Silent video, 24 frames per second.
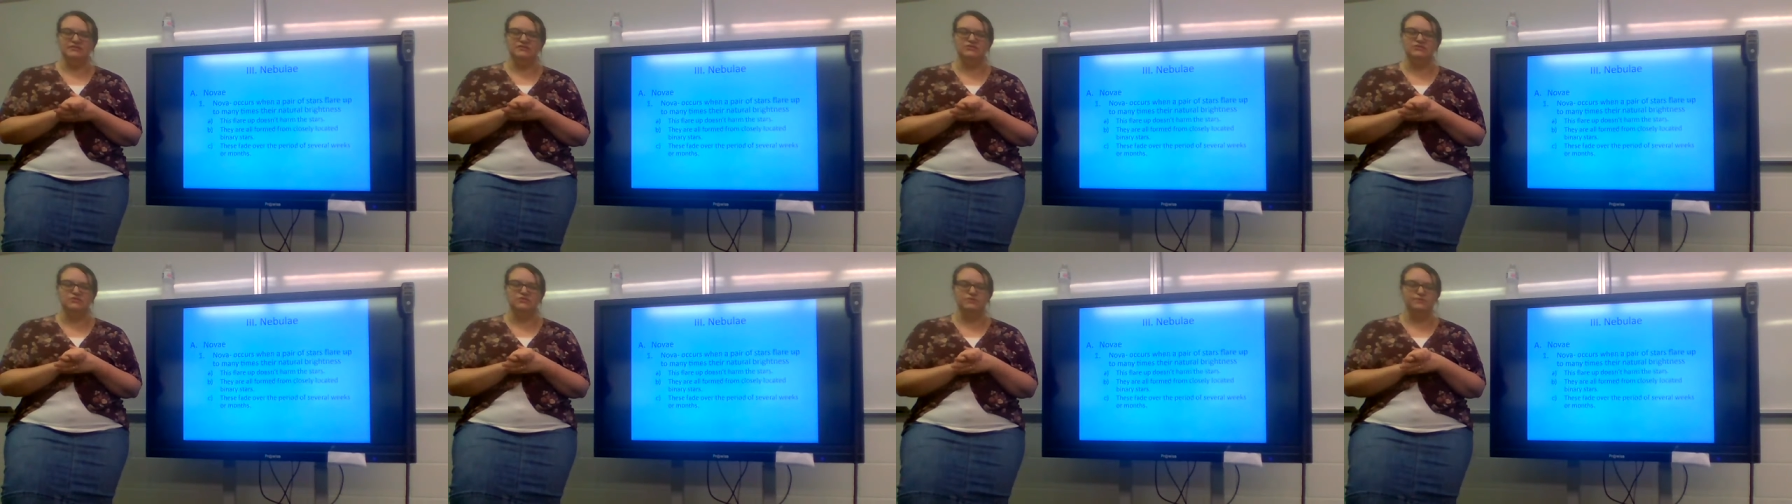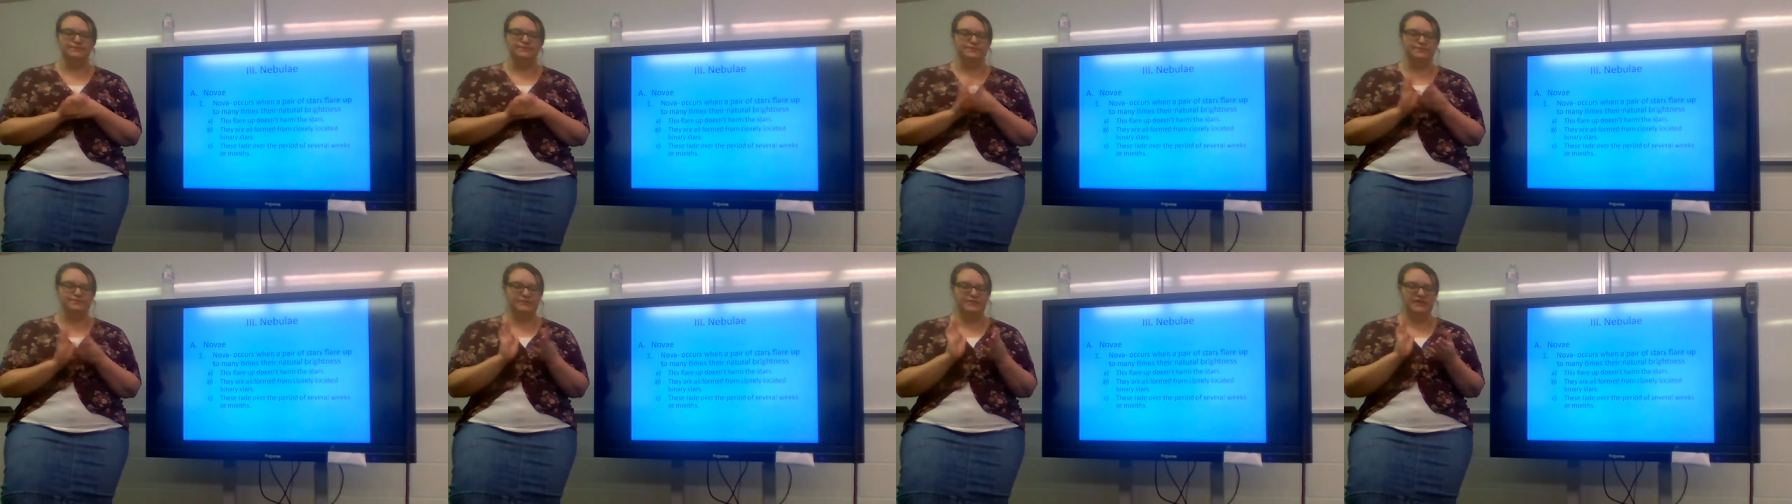So
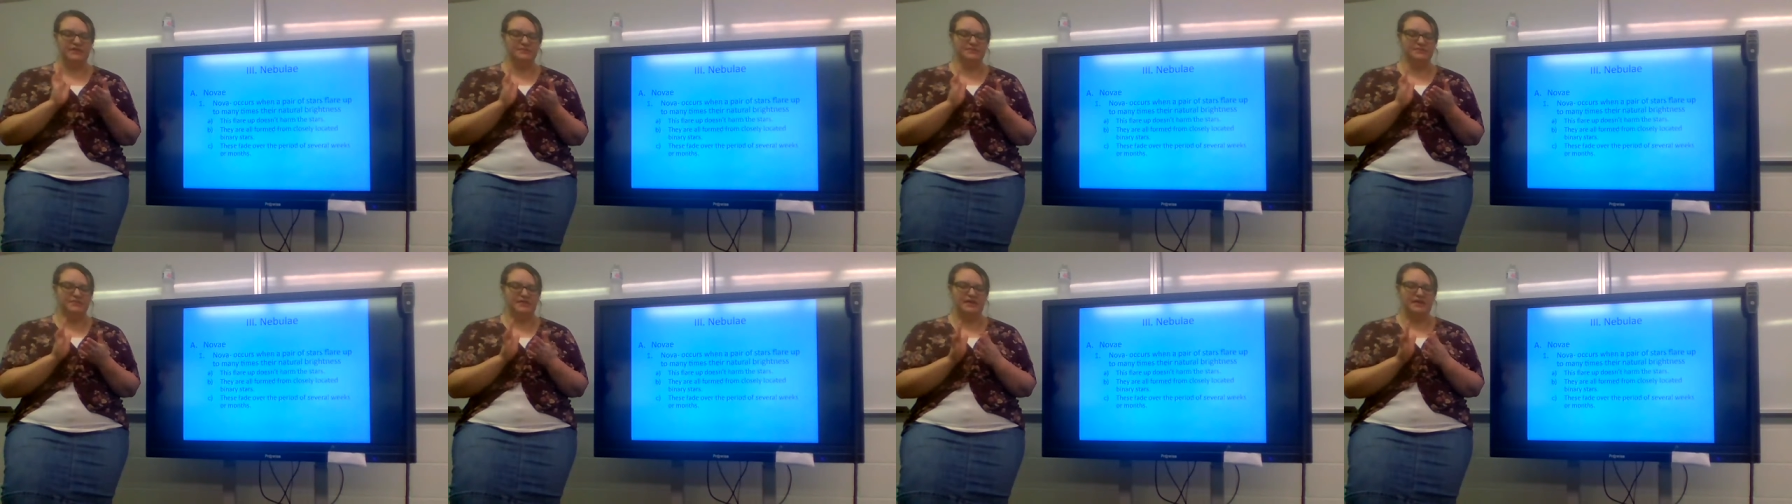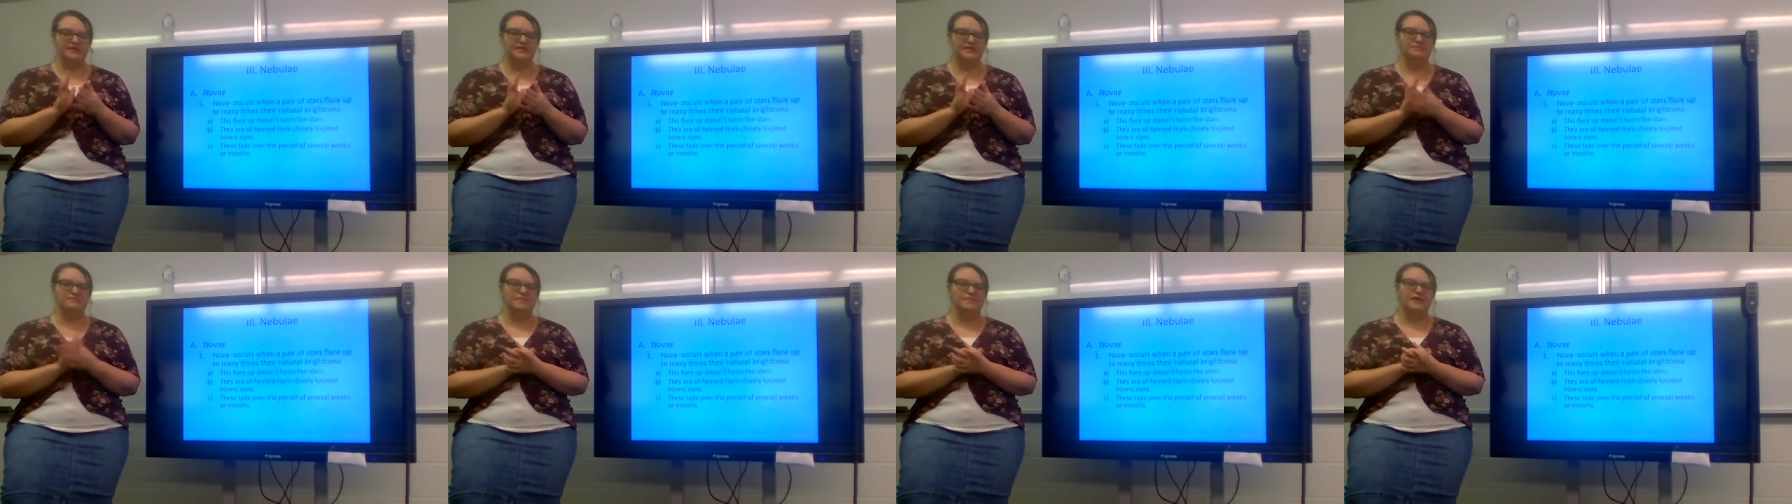keep
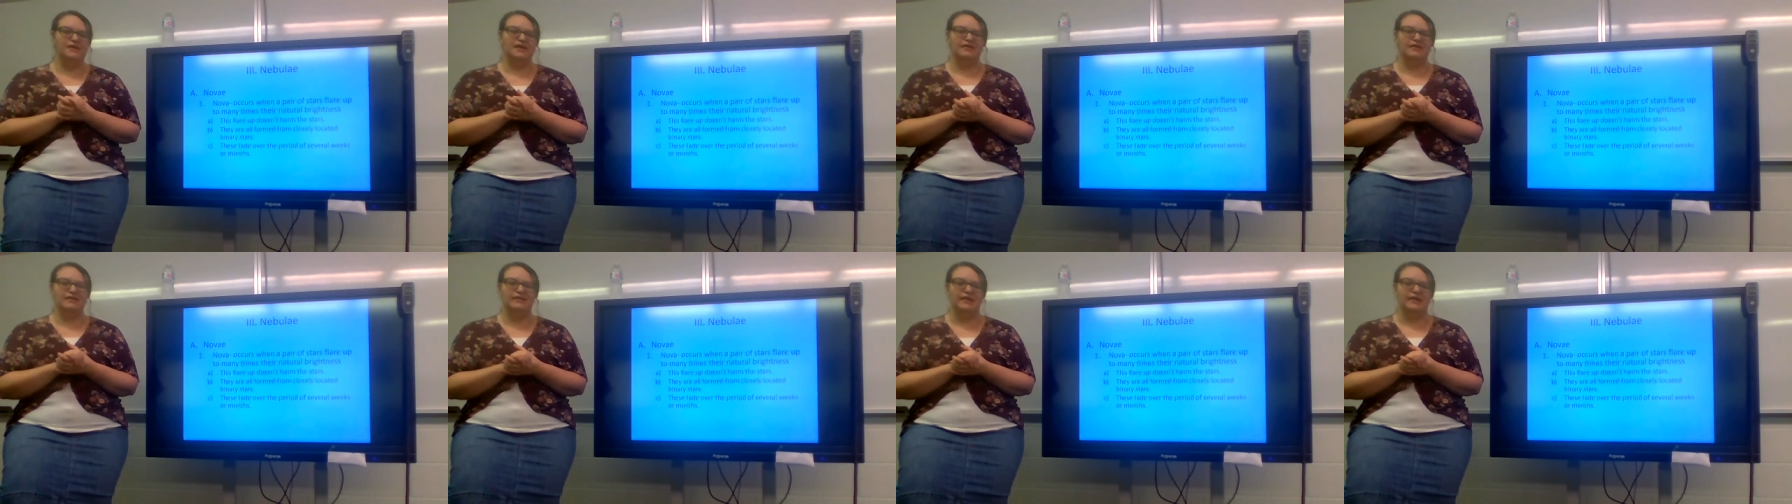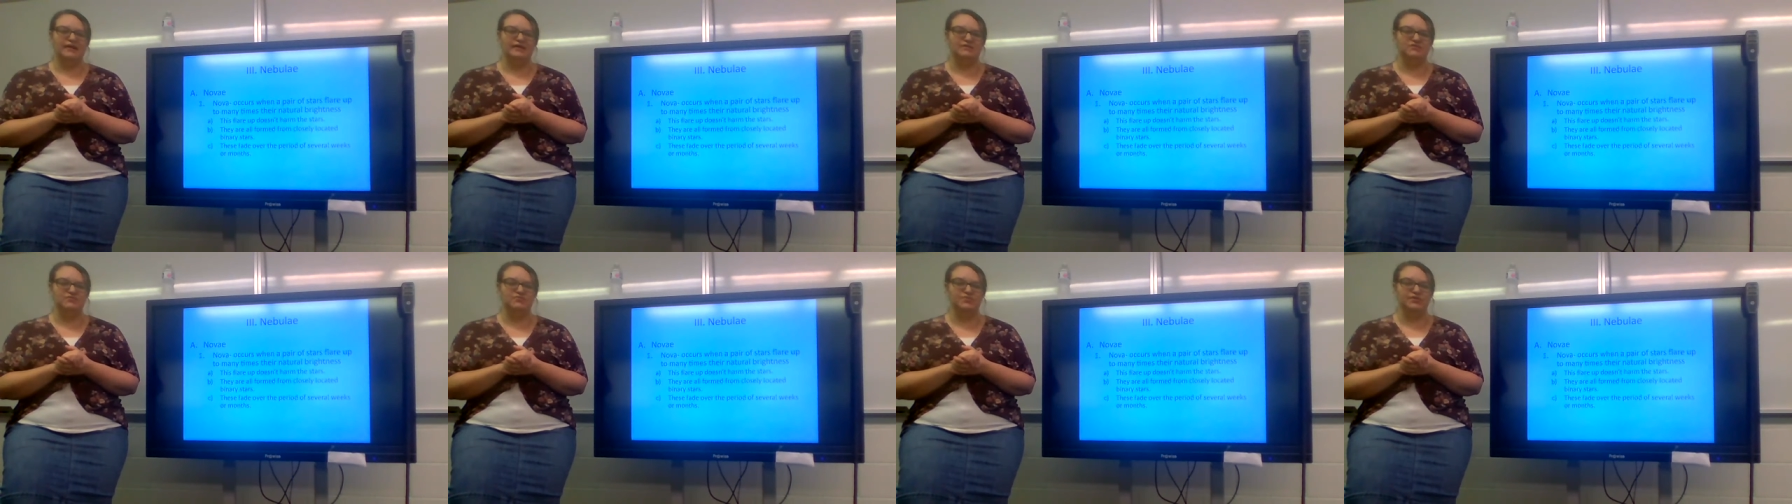that in mind
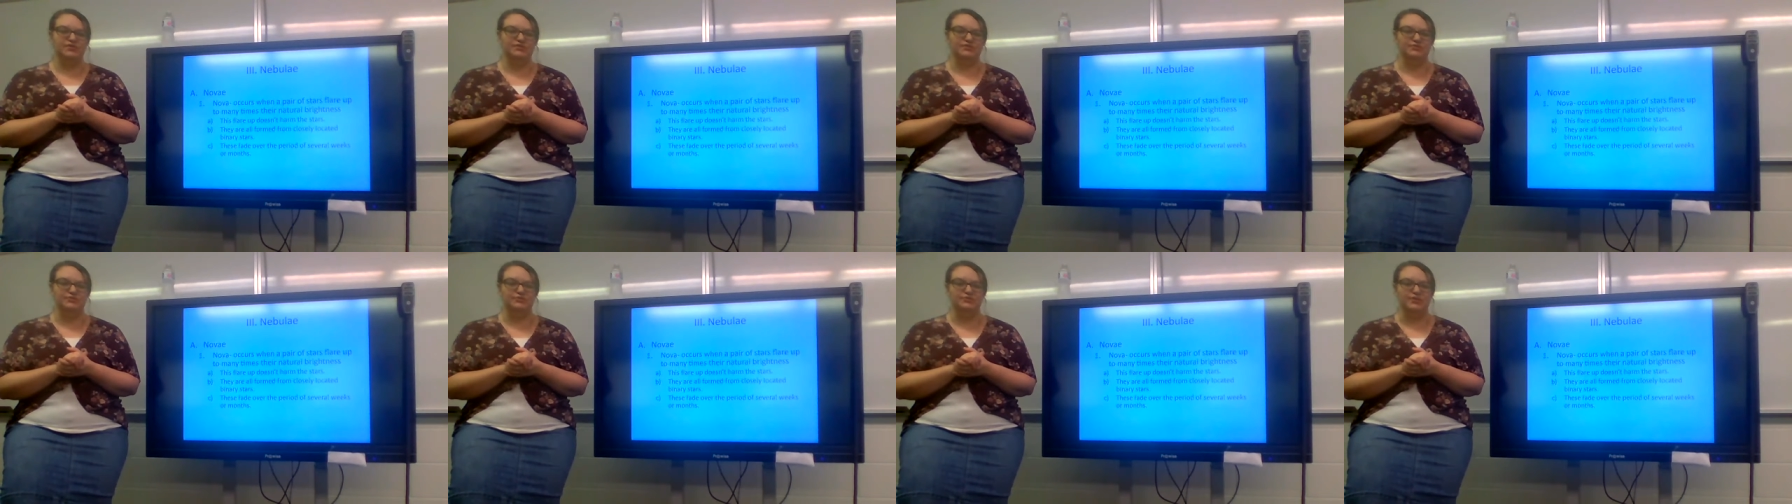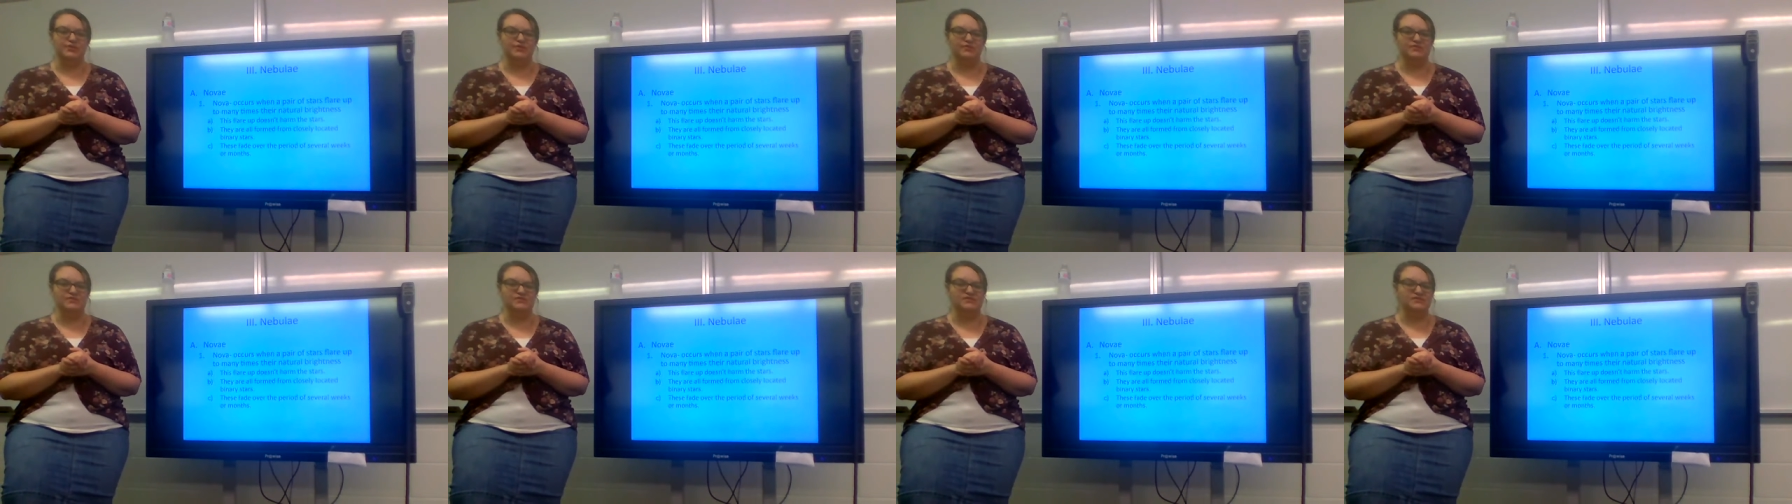as we go
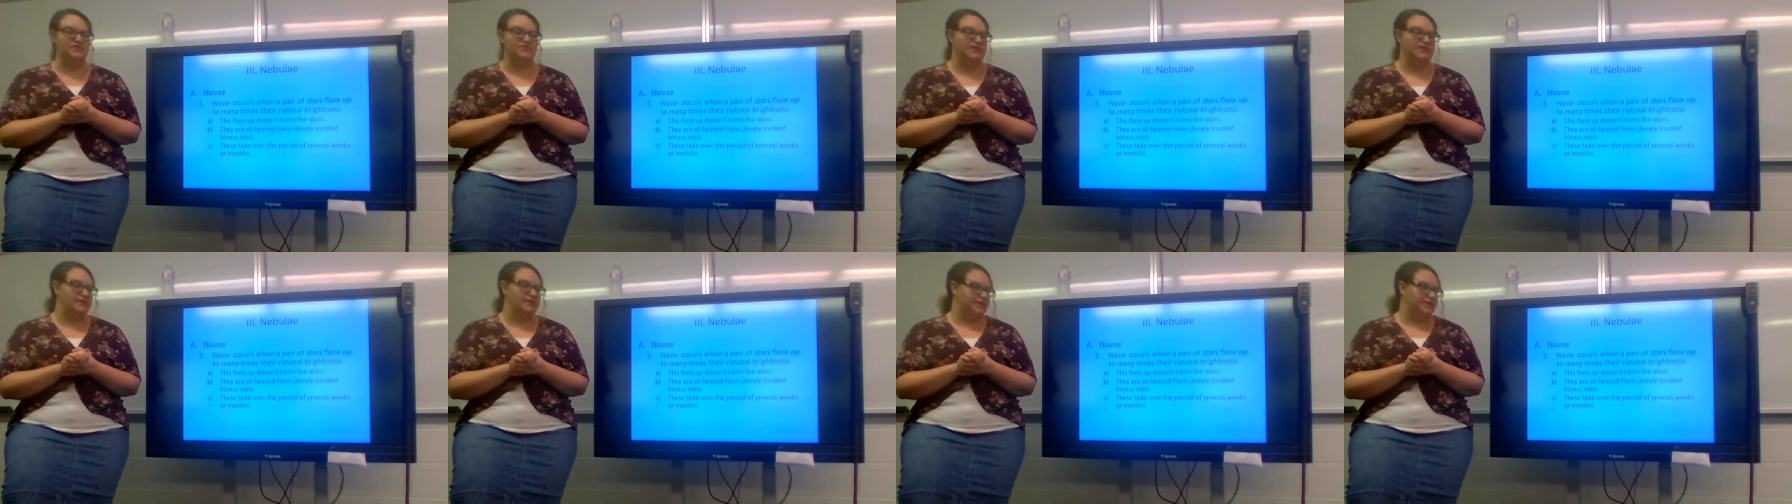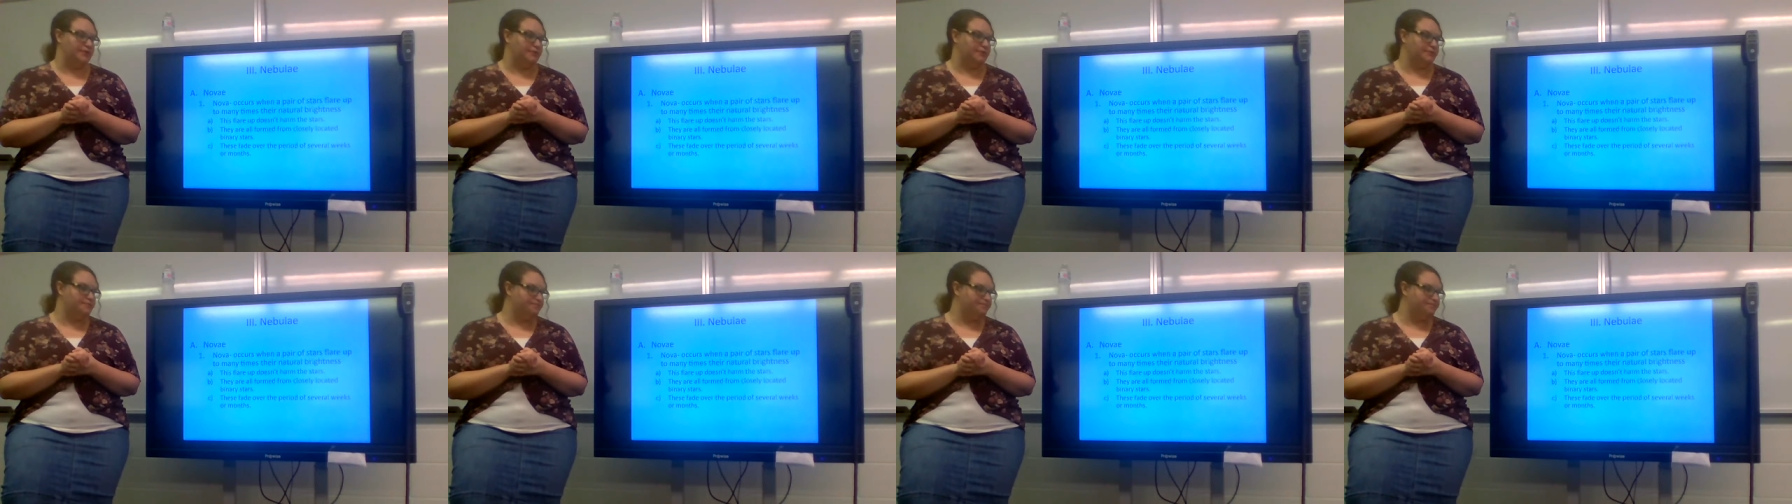throughout this video.